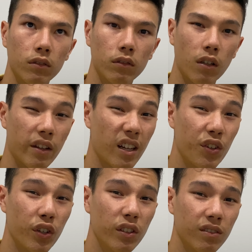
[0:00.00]
I think I
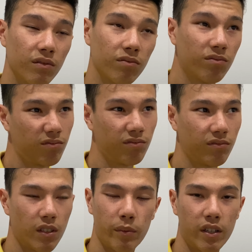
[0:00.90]
do.
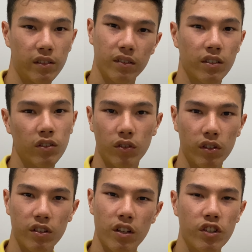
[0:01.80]
I mean, so
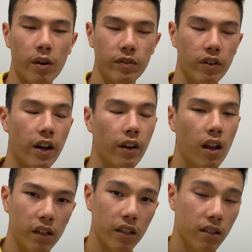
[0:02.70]
it jumps around.
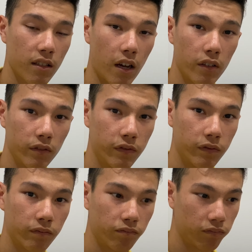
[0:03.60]
It's kind of
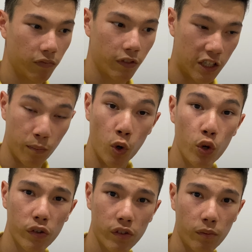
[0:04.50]

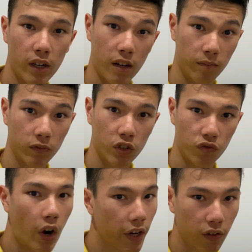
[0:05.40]
smooth when I'm just
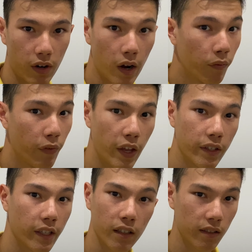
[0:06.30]
running around
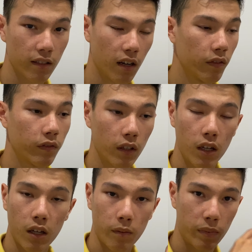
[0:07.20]
venting and stuff,
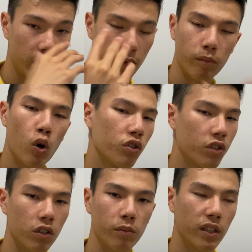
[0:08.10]
being an
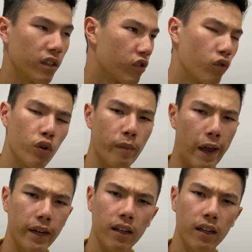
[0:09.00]
imposter, being this crewmate.